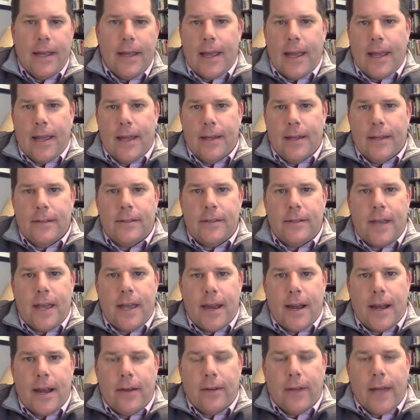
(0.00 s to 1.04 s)
and say
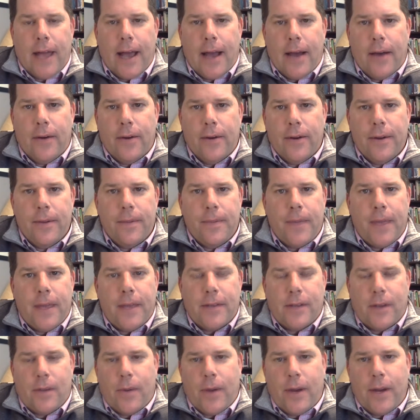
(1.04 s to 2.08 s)
it out loud
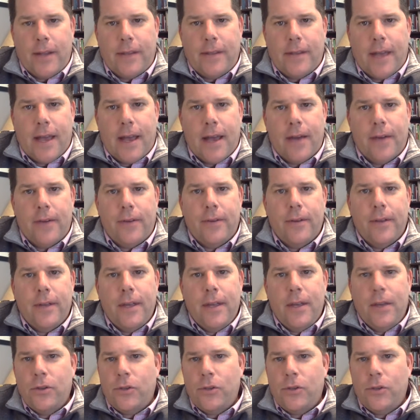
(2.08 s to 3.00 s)
as I write it down.